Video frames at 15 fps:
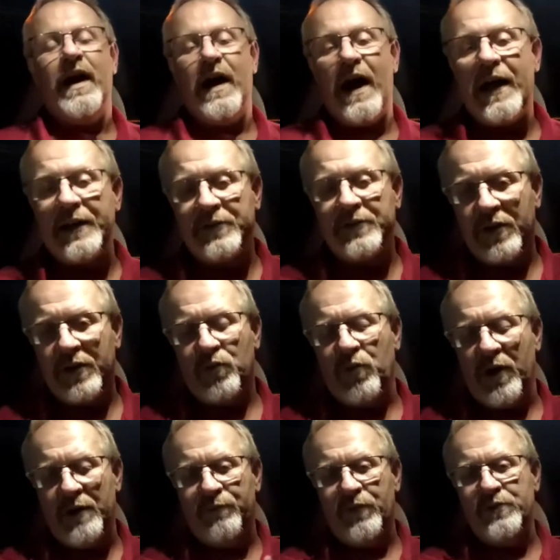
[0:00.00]
I took
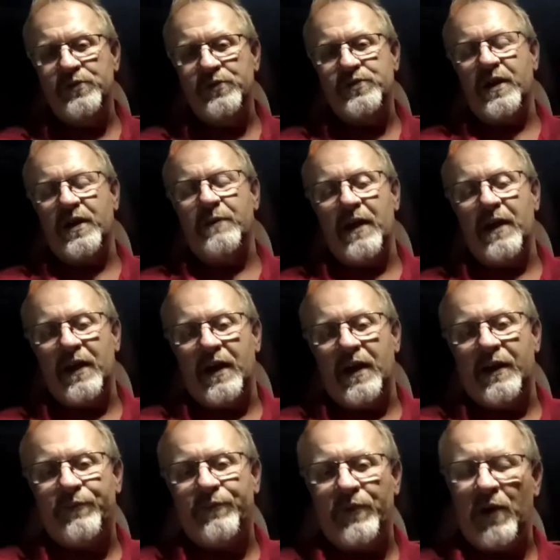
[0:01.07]
one flu shot in my
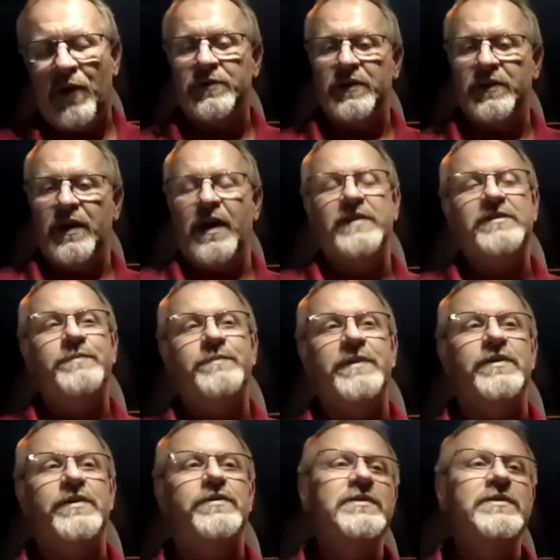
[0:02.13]
life when I worked in a
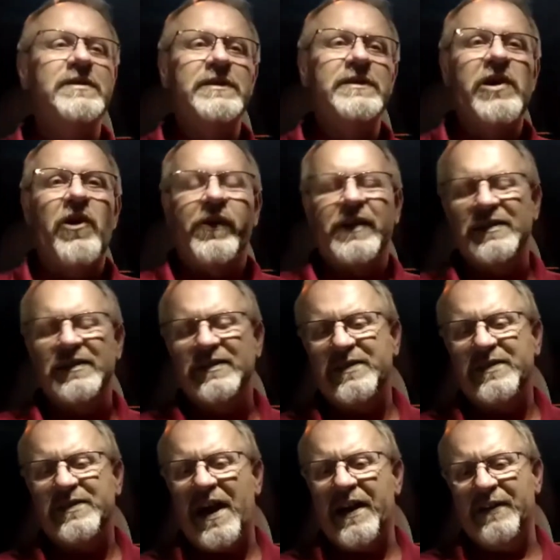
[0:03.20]
hospital because it was
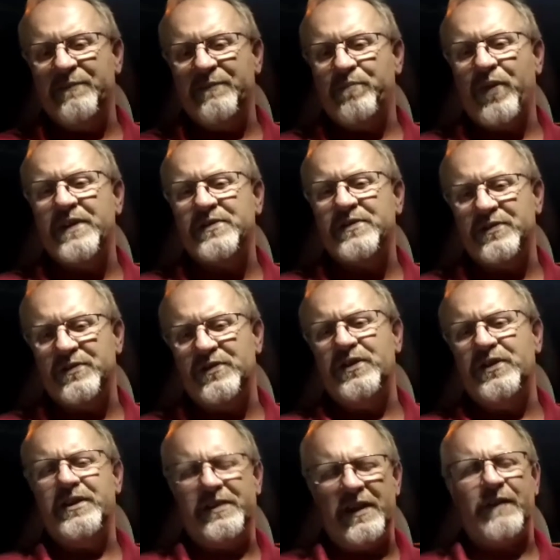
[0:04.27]
kind of pressured. You
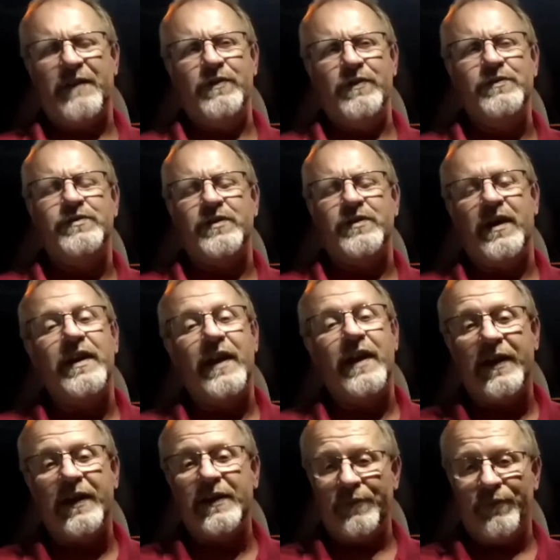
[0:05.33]
need to take a flu shot, and I
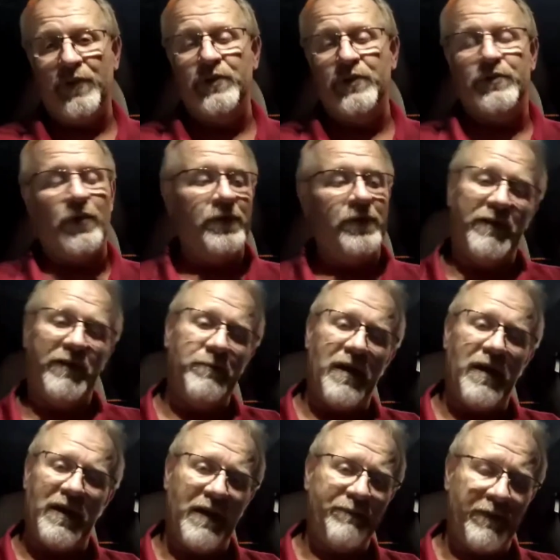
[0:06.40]
got the flu. The only time in my
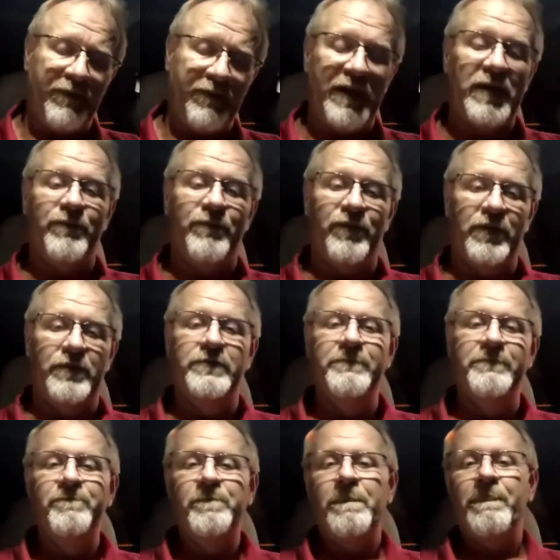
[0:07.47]
life I've had the flu
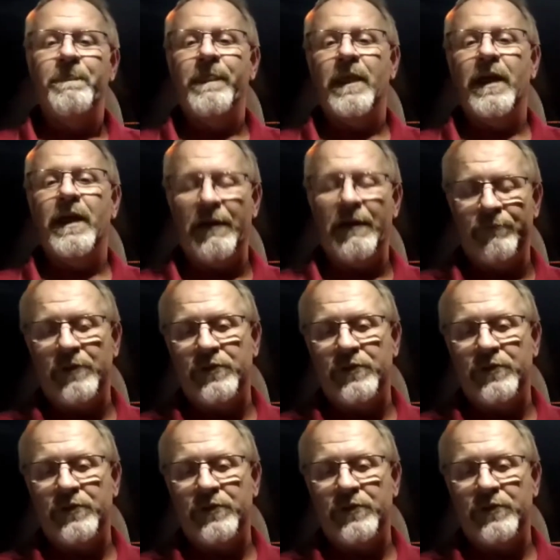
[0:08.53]
after